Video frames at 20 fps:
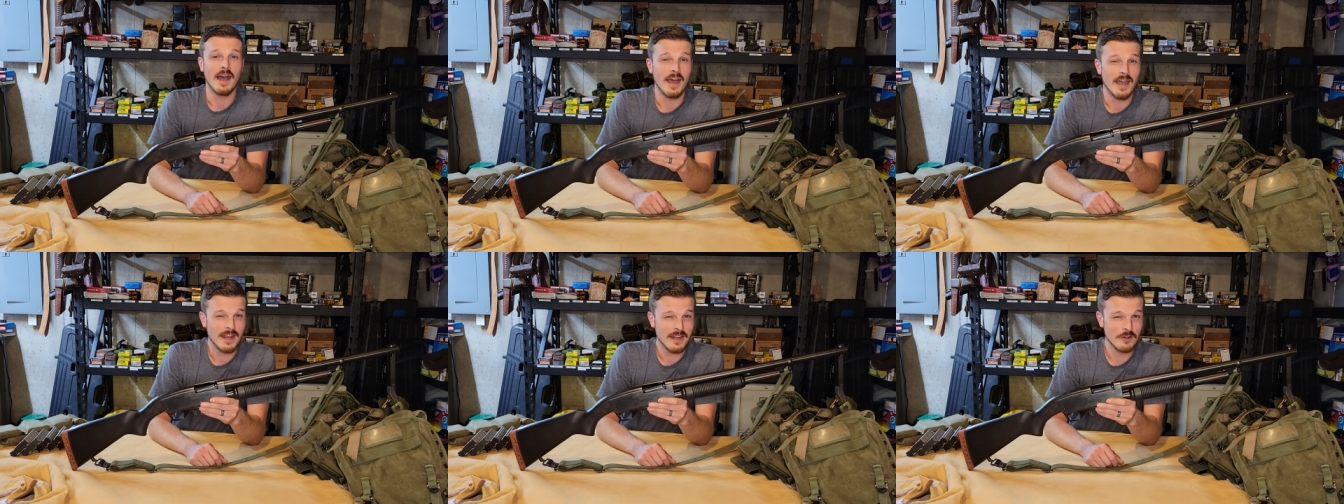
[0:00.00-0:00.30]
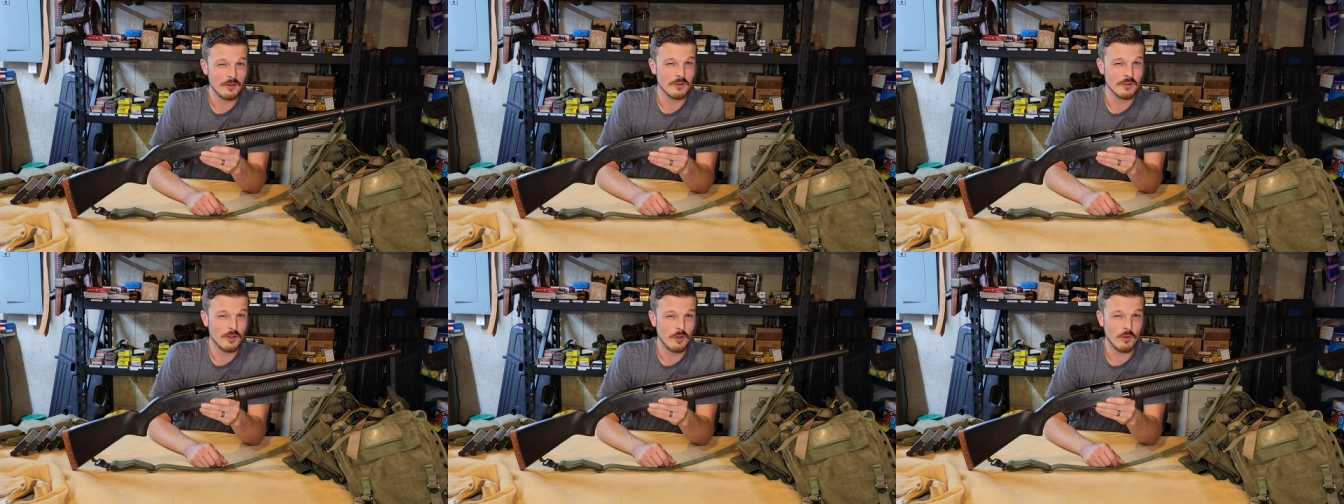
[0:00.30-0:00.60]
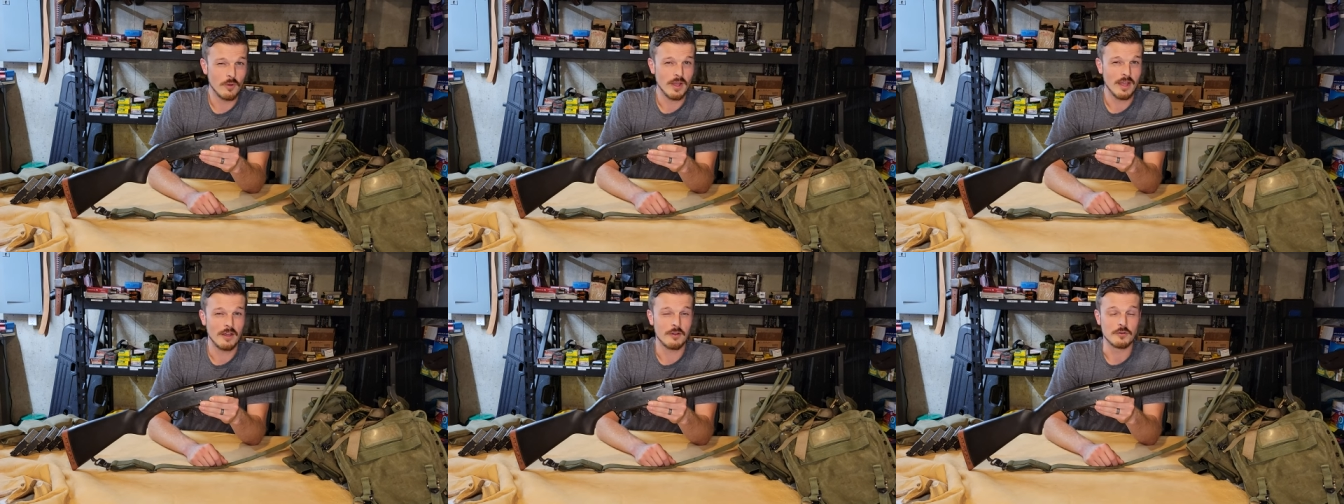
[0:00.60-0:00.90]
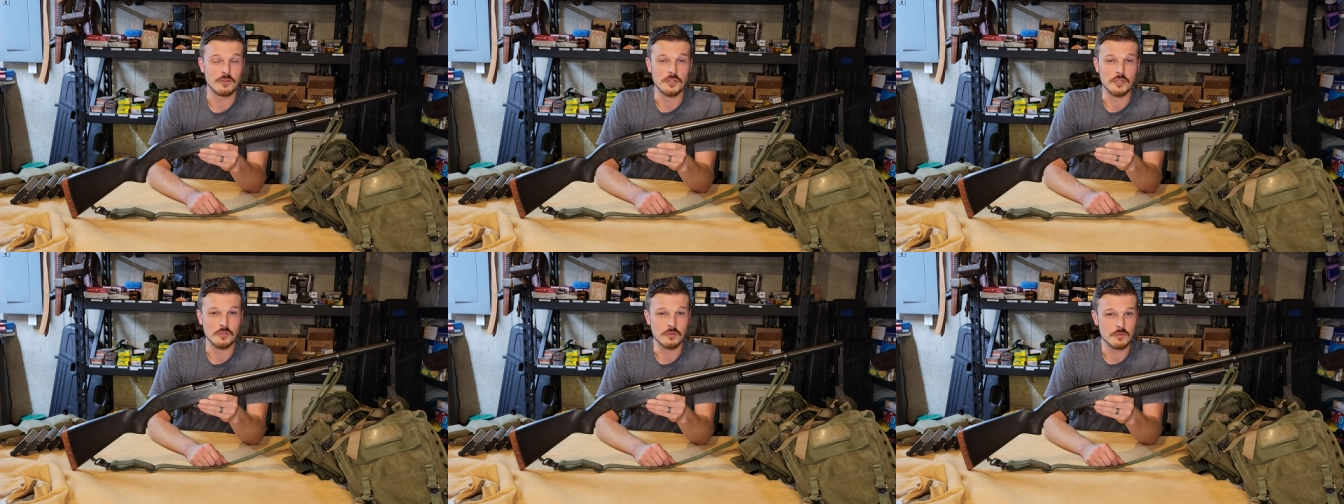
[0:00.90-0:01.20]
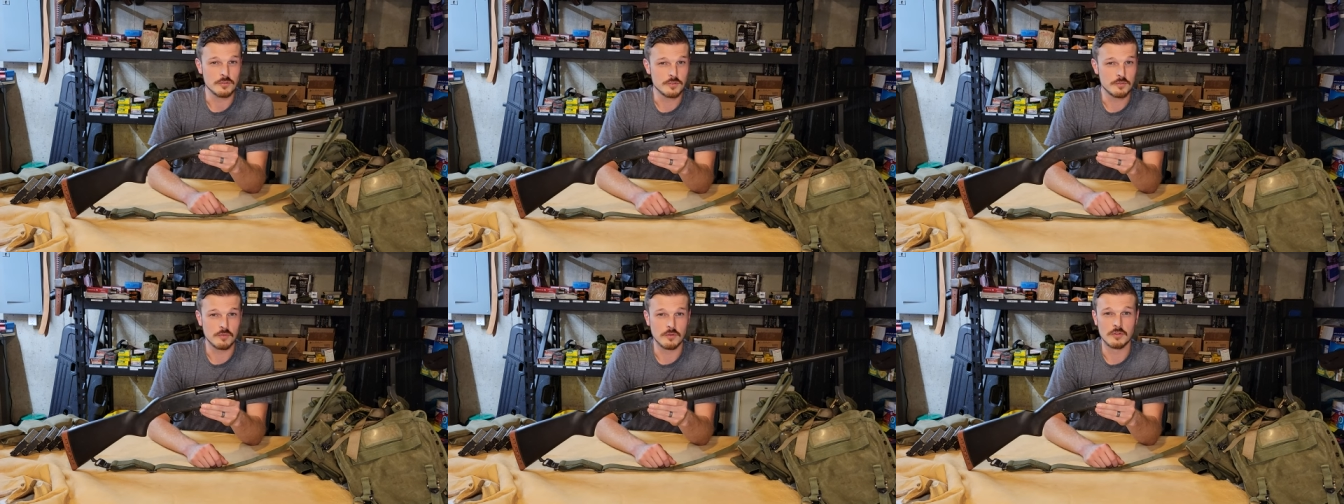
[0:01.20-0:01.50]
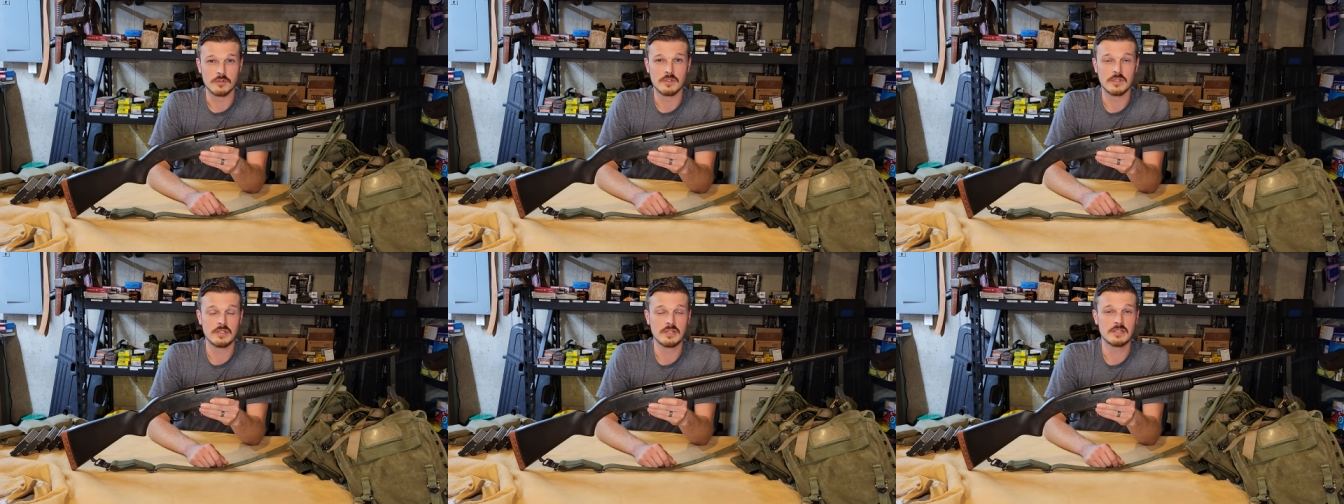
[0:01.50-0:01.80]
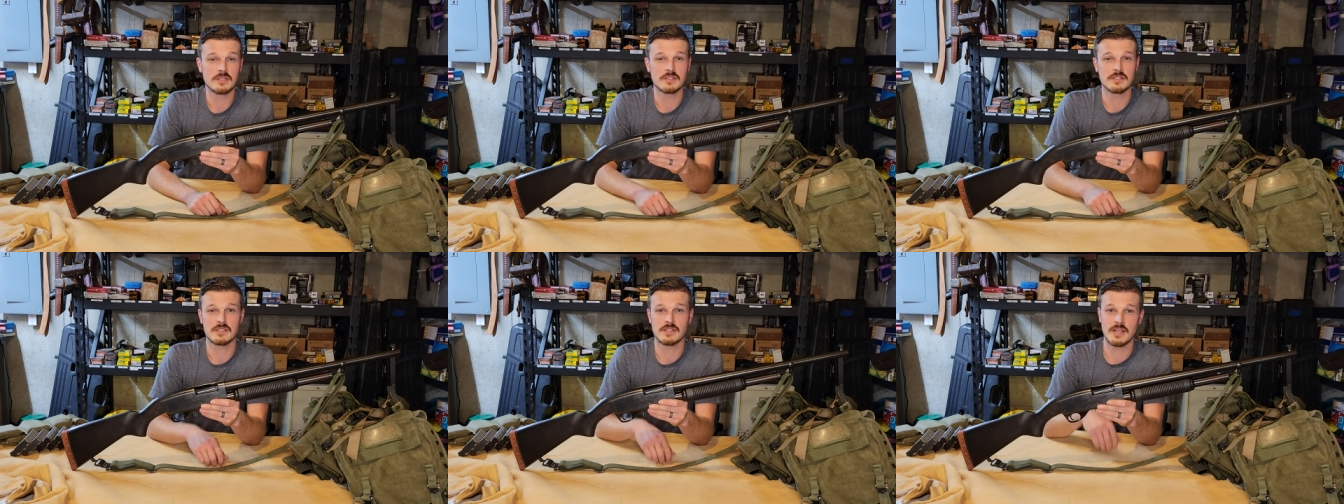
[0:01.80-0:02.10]
I don't know how useful
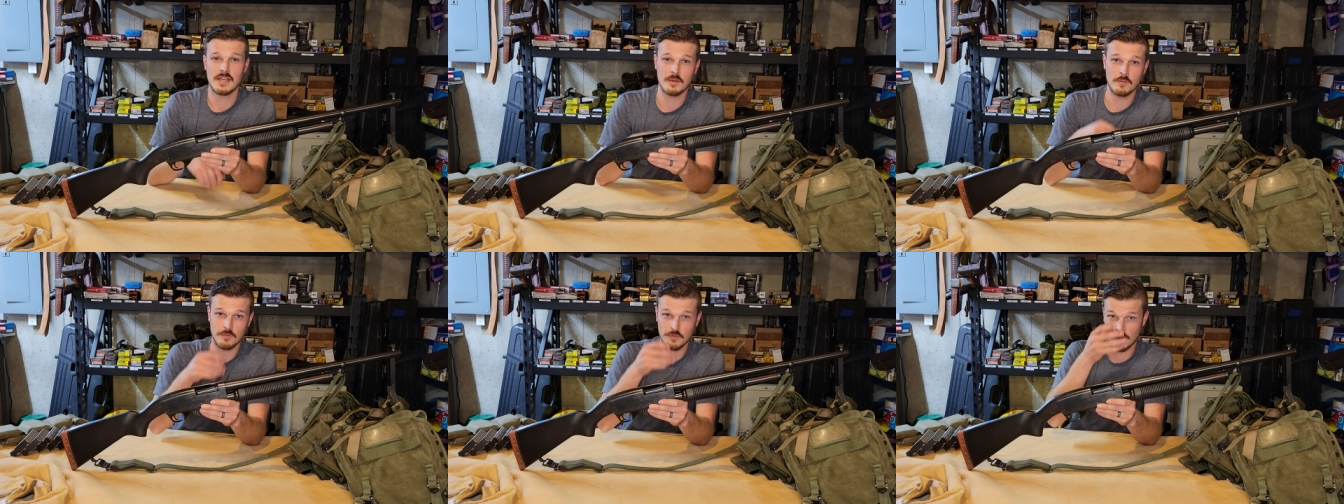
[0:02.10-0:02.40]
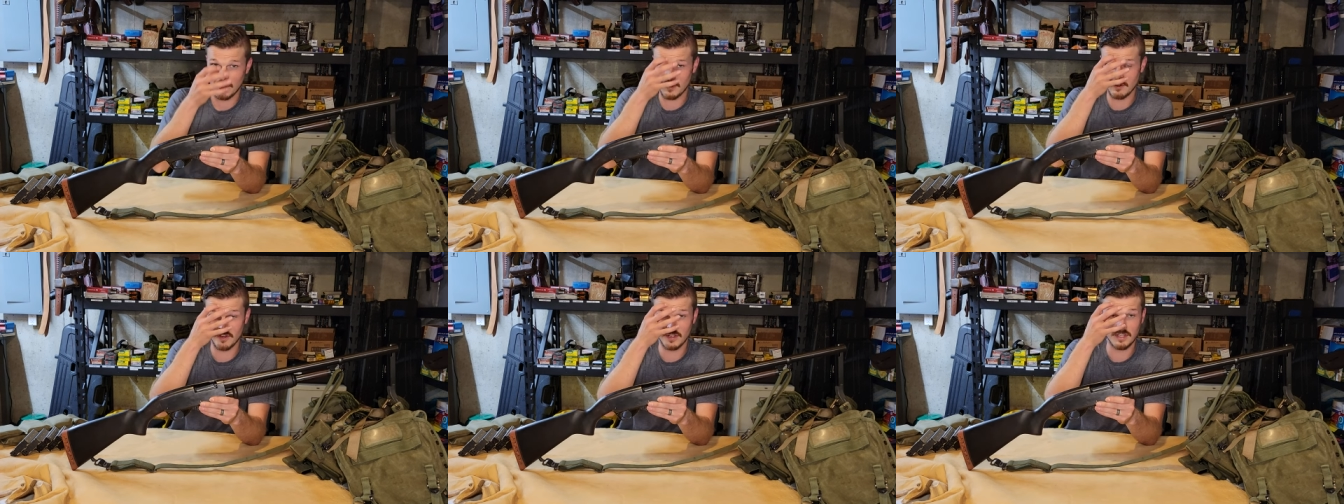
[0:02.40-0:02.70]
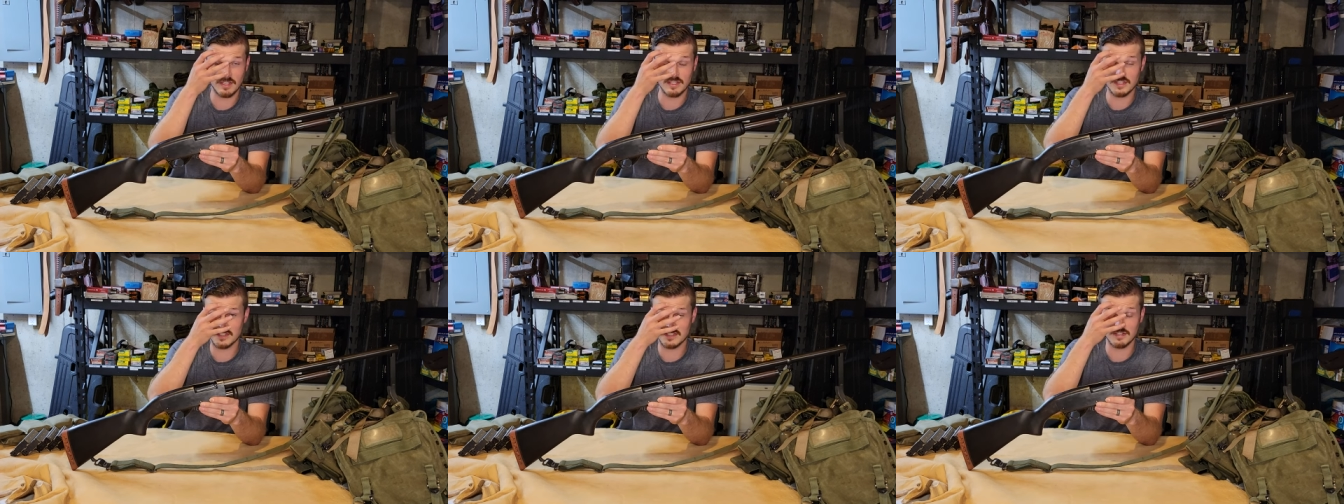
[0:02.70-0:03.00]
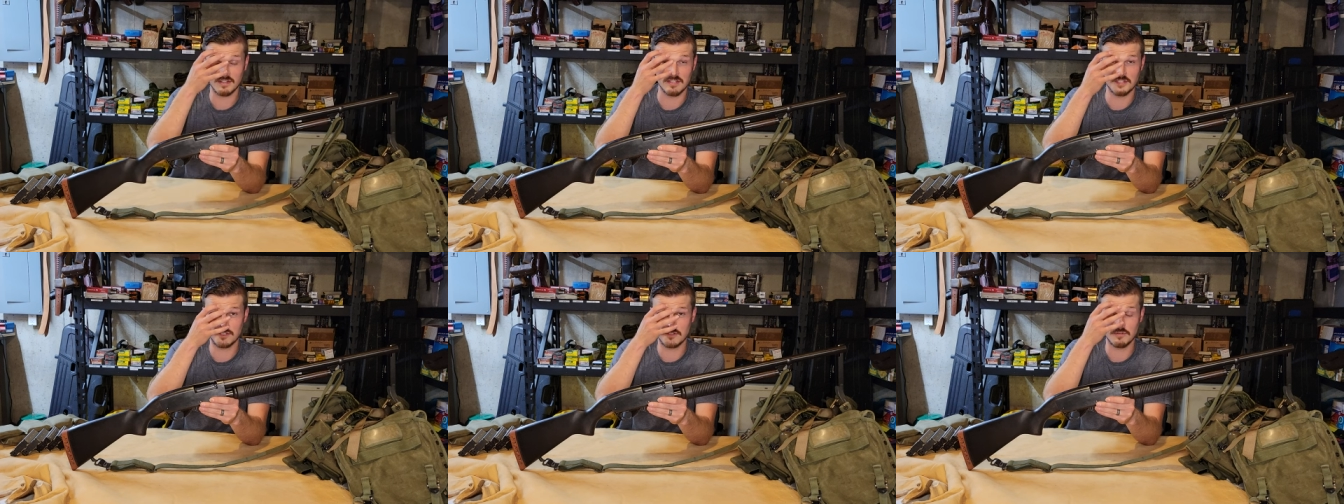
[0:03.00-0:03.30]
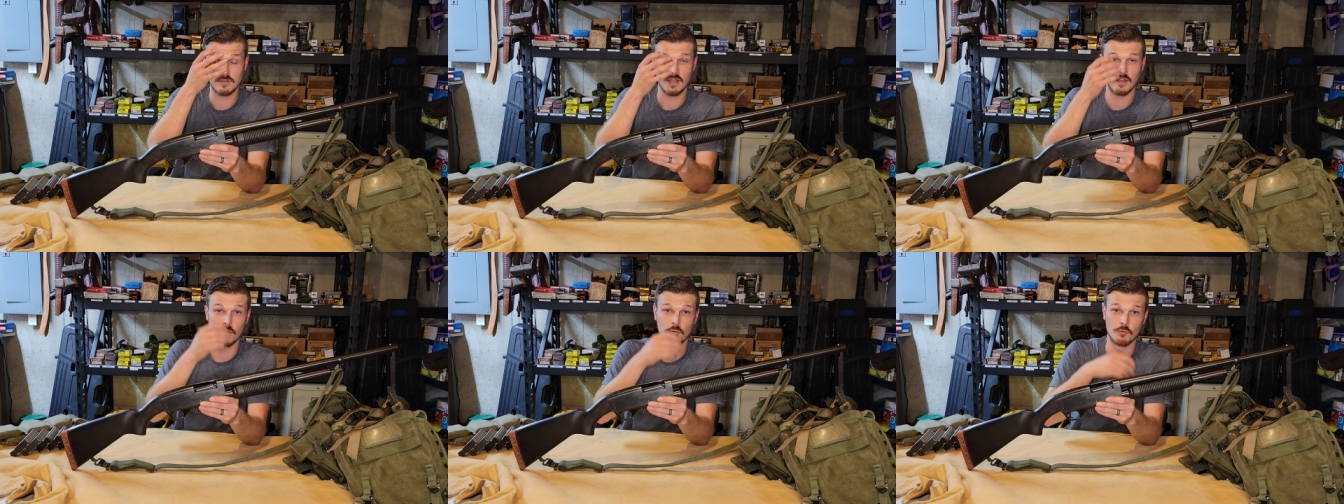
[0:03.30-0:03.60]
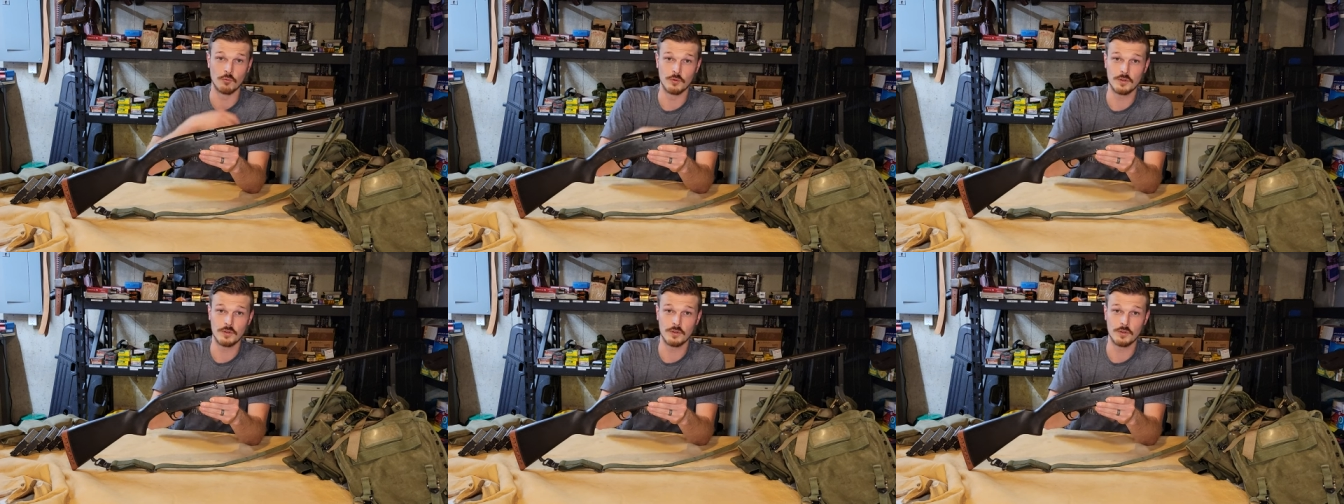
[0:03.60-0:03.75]
slam firing is unless you got